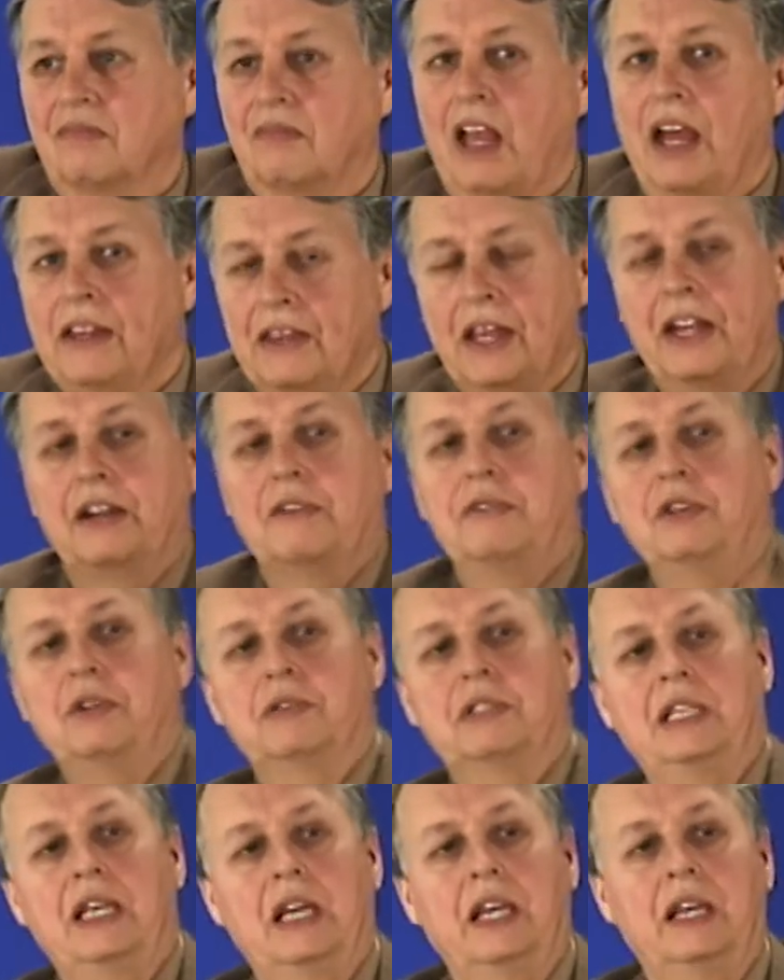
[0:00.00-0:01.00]
And that if you
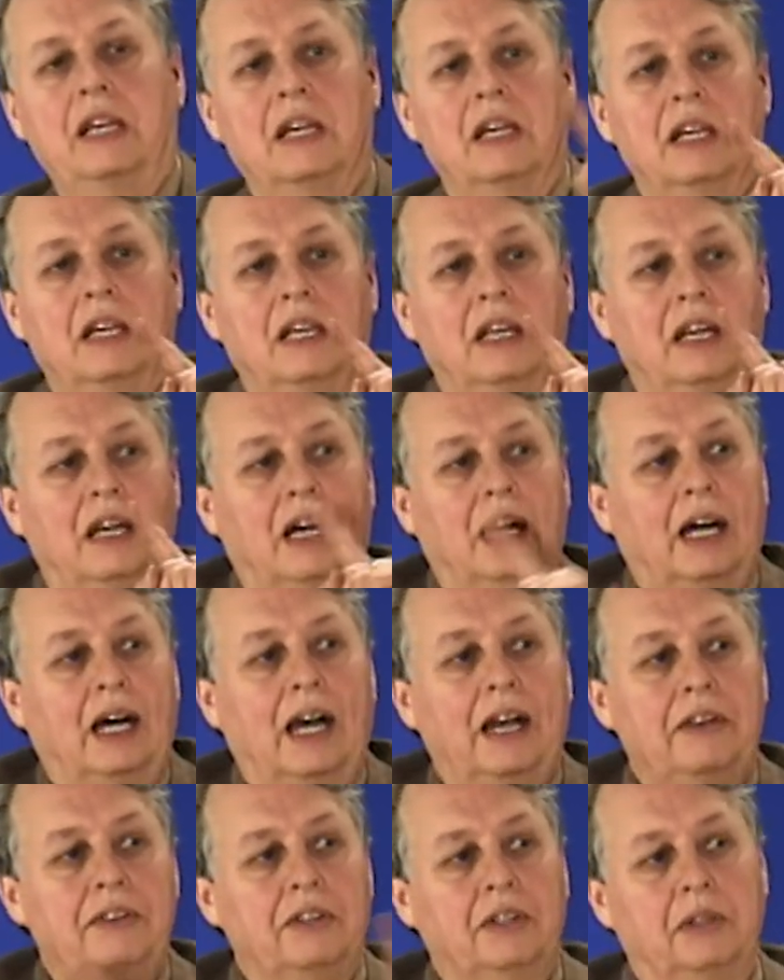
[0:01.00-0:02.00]
take
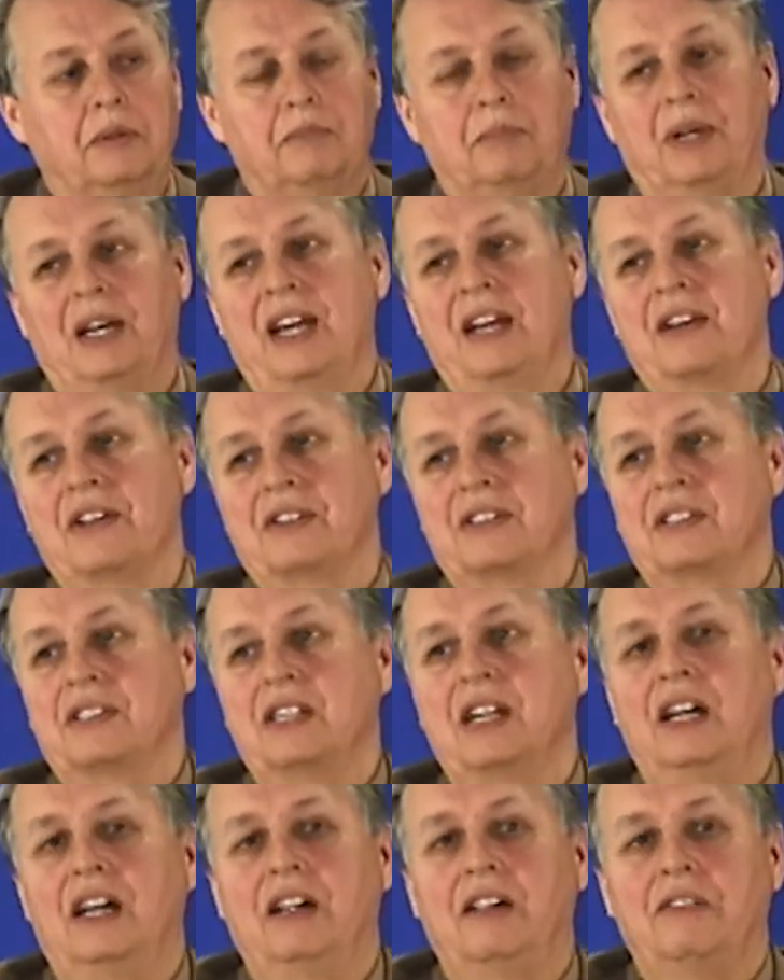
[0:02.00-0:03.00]
either by
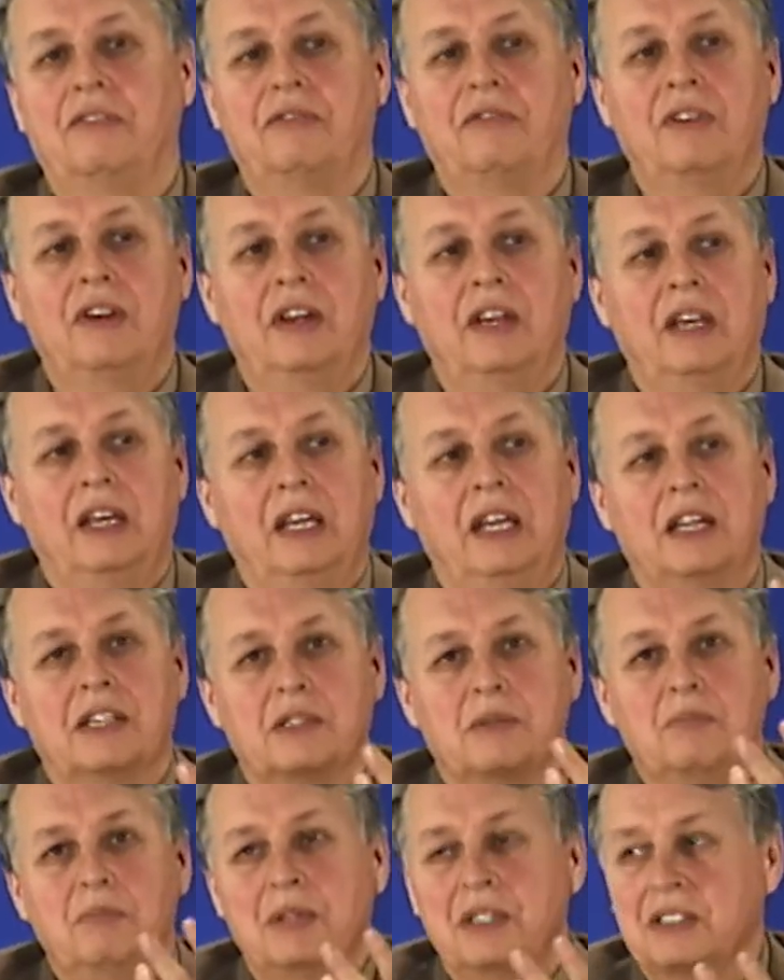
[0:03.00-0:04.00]
itself,
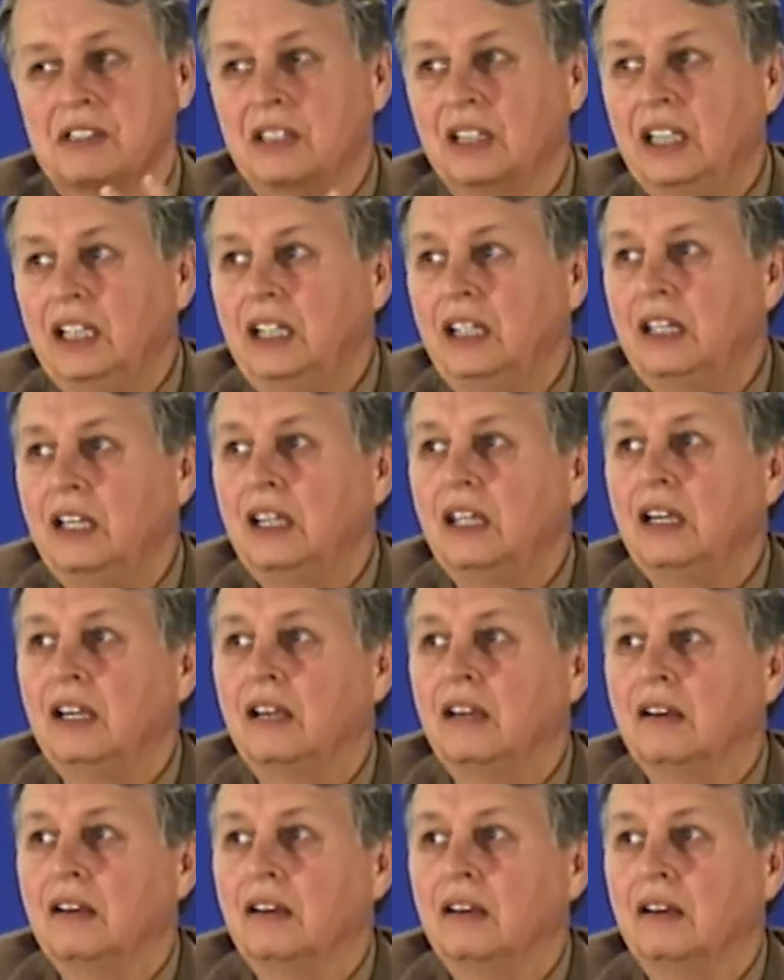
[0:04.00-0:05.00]
it's misleading,
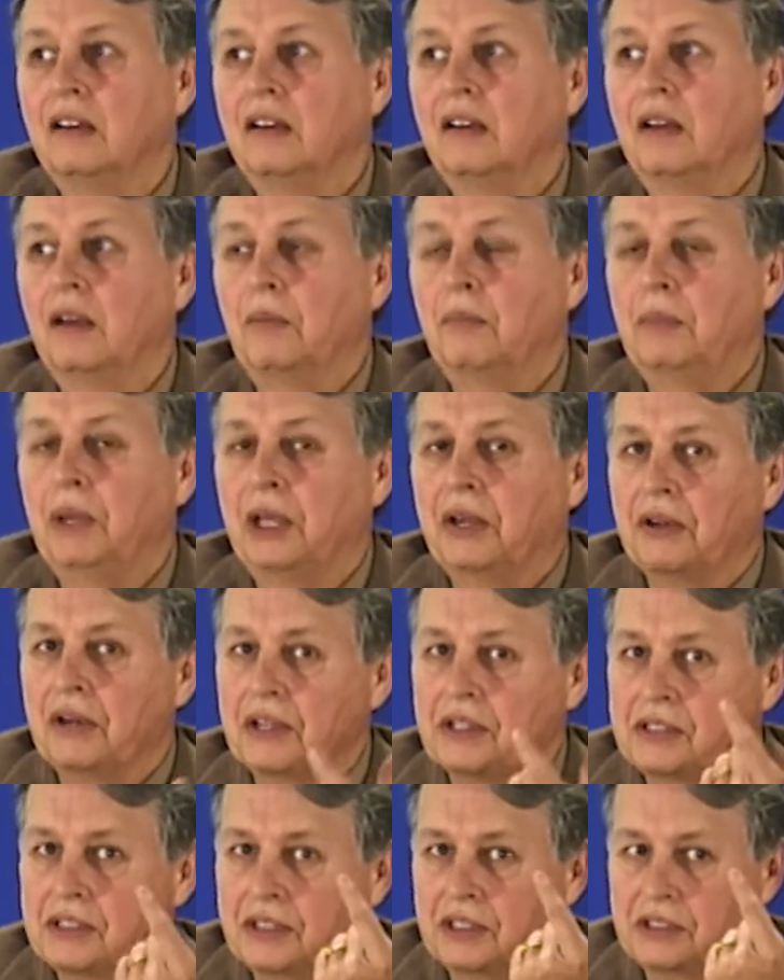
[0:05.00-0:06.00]

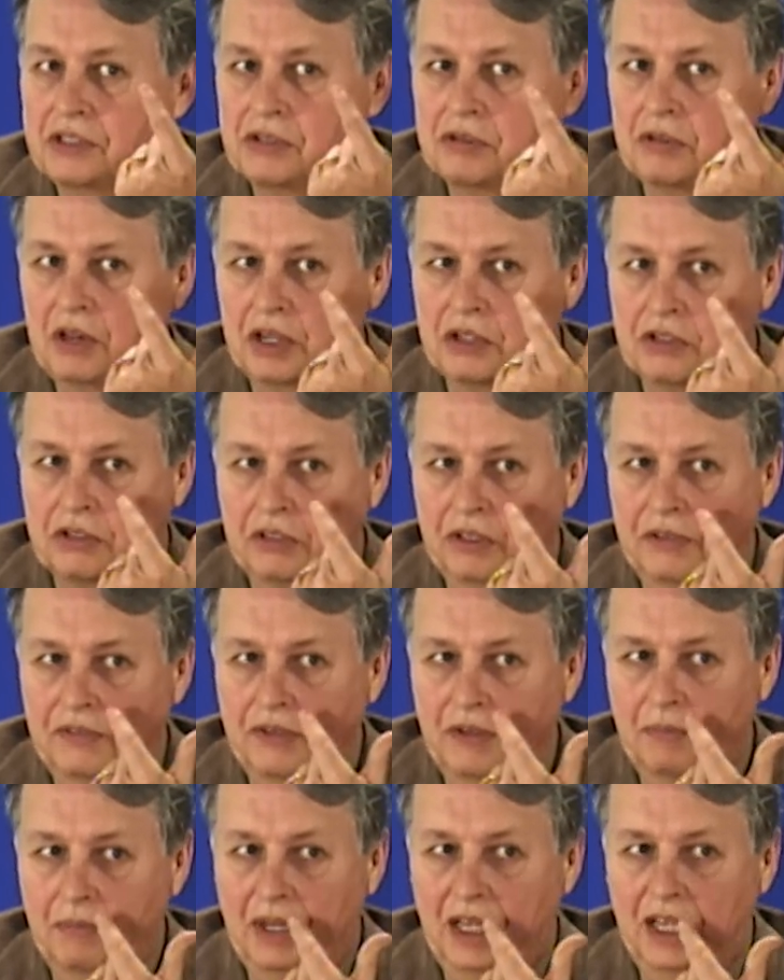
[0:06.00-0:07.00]
because the structure of
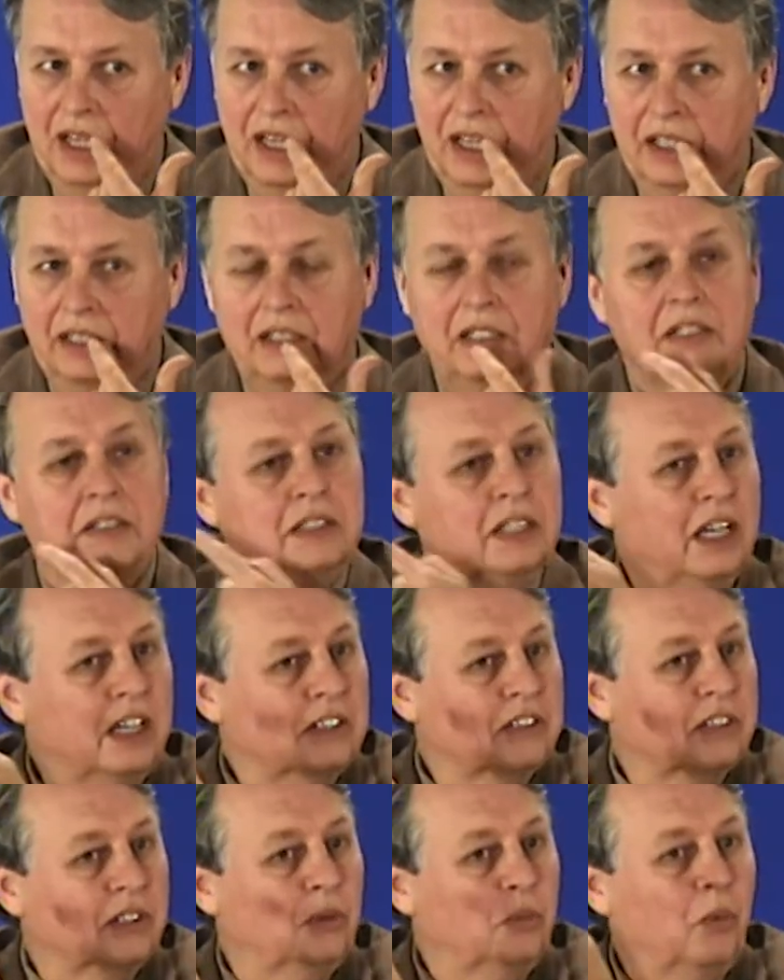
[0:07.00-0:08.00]
the mind
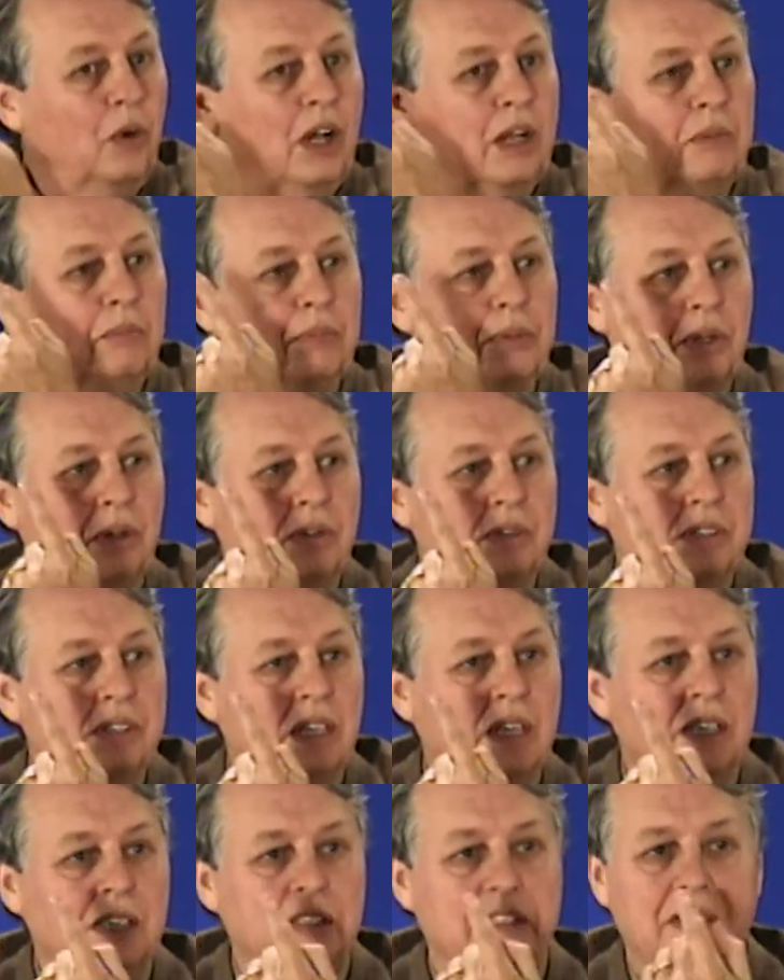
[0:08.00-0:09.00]
takes the one
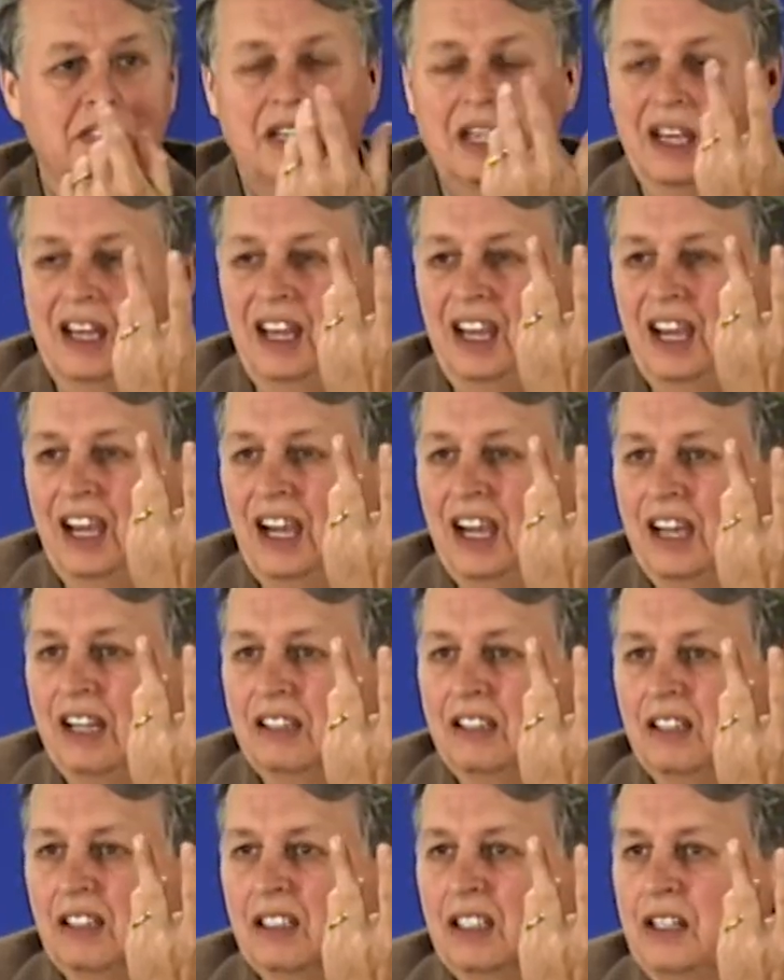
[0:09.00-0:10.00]
process
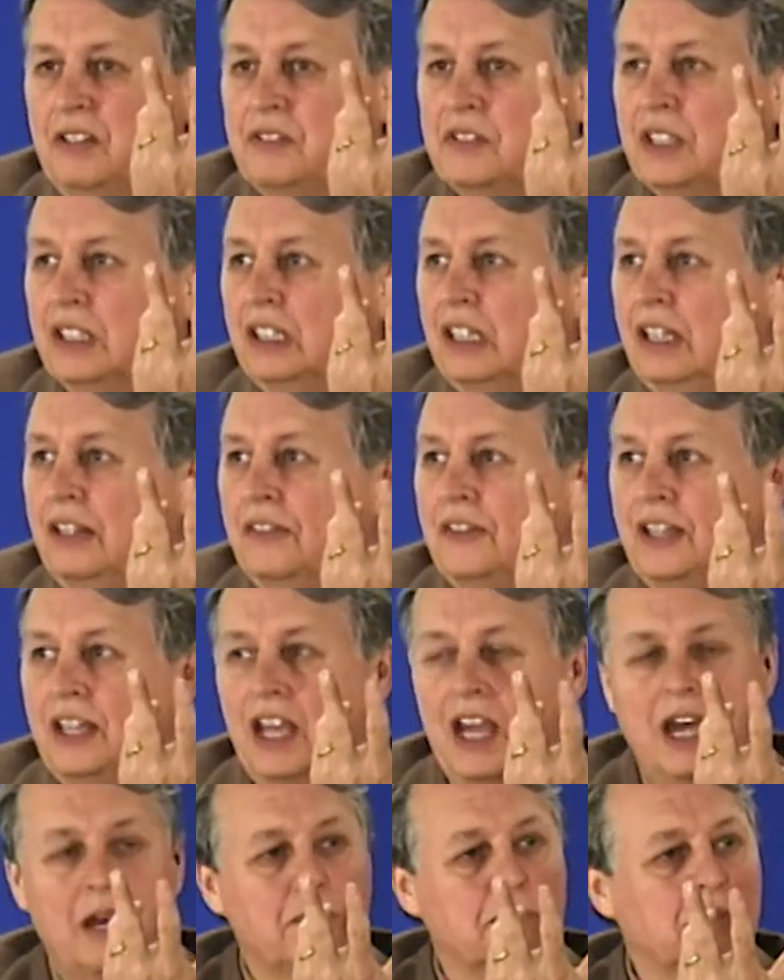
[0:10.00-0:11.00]
and leaves it in the
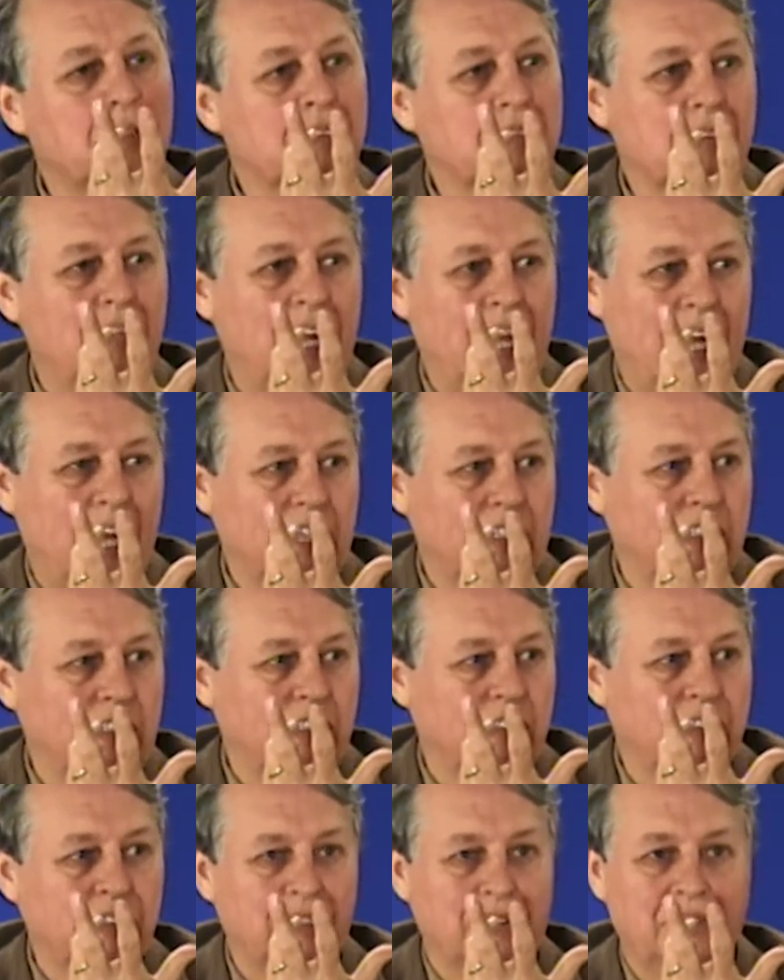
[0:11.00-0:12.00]
abstract
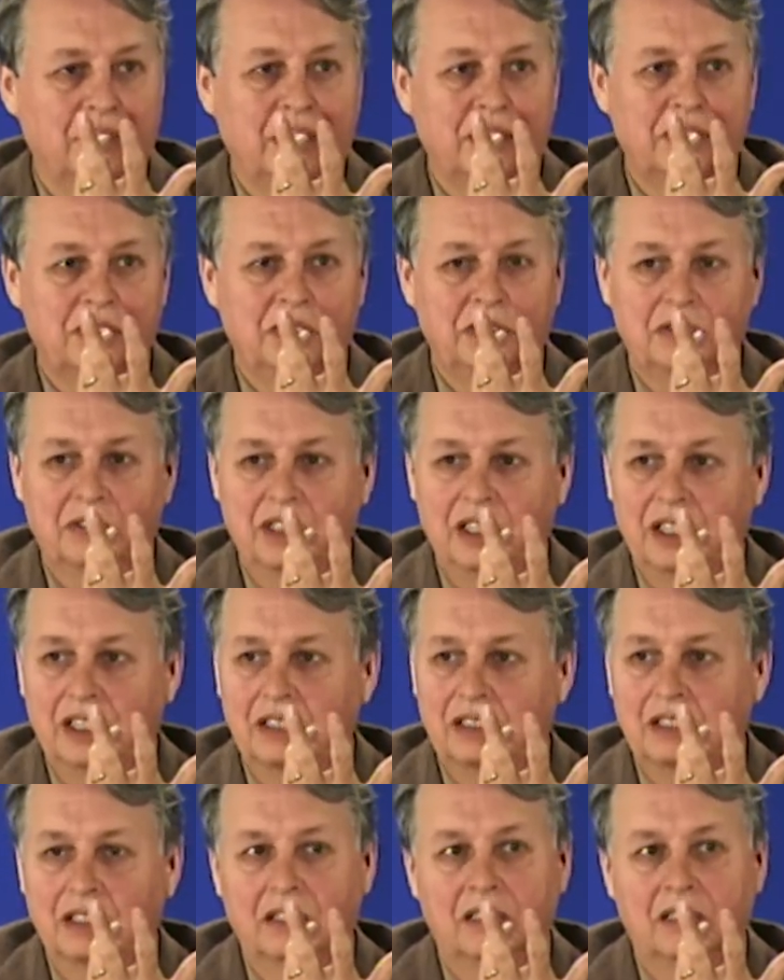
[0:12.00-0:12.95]
so that you get